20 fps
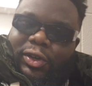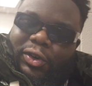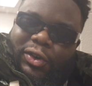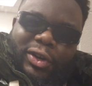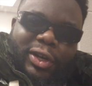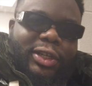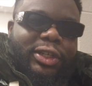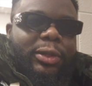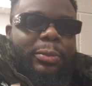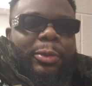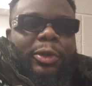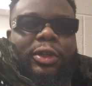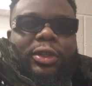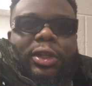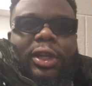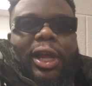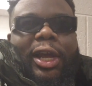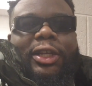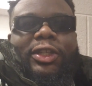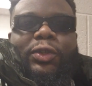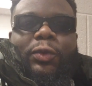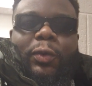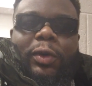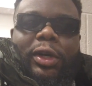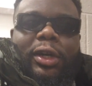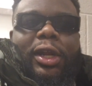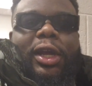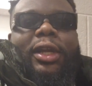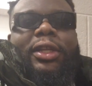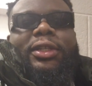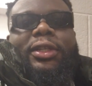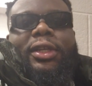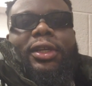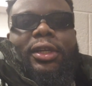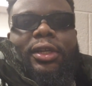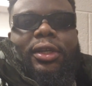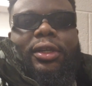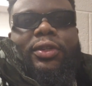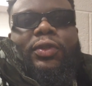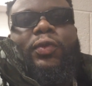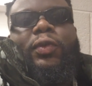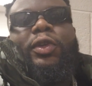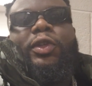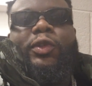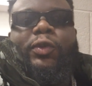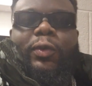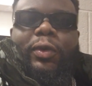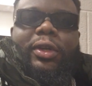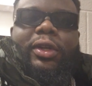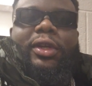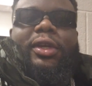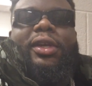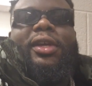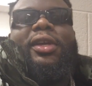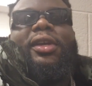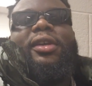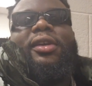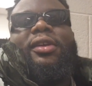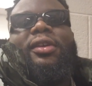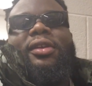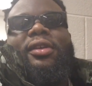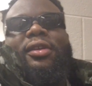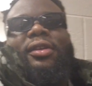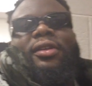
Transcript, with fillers: Christian music like 2019, 2020. Okay. Yeah. So you was in the